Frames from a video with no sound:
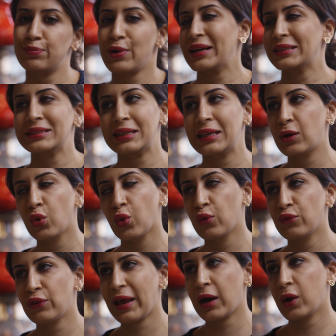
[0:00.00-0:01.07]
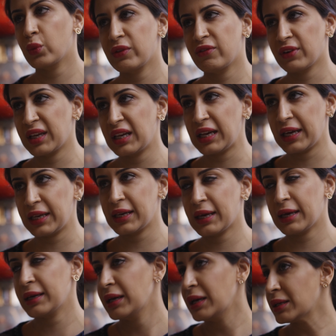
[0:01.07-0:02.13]
practically corn flour with vanilla in
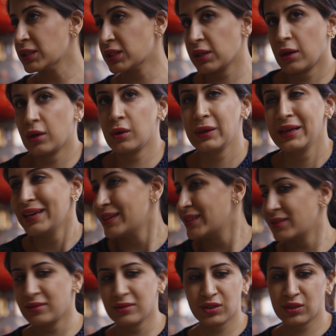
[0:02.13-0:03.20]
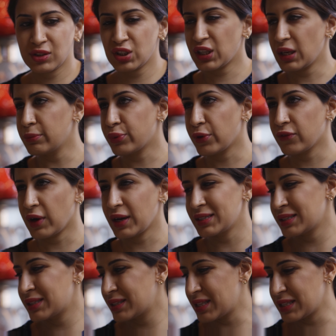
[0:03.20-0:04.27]
it, so just
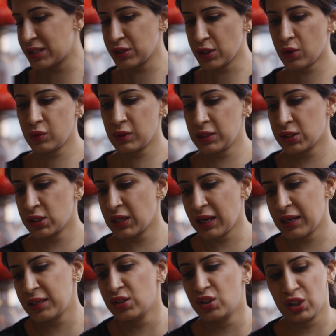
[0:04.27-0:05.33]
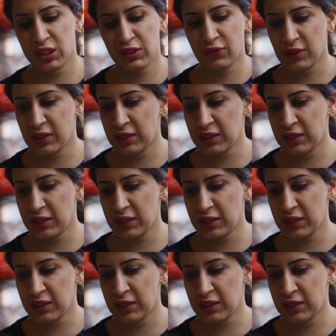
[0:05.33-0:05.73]
improvise. There's no need to get it just for